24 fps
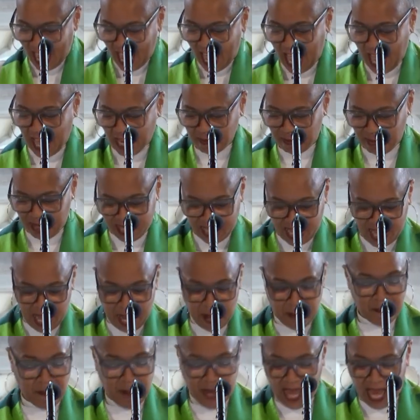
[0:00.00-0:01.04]
and
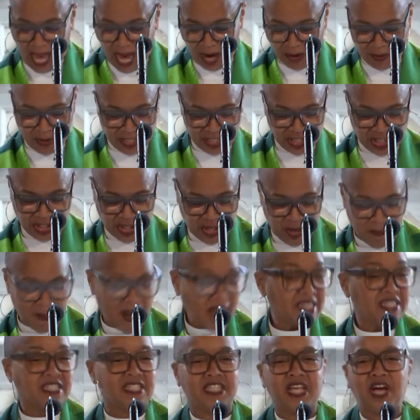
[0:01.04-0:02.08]
became parents to
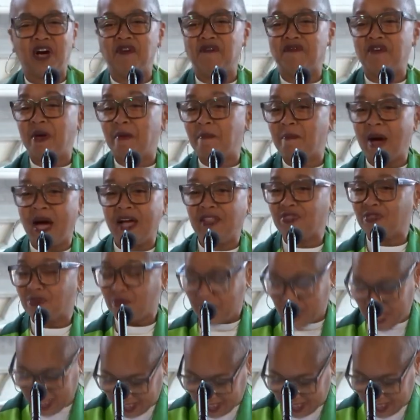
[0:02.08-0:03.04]
myself and my three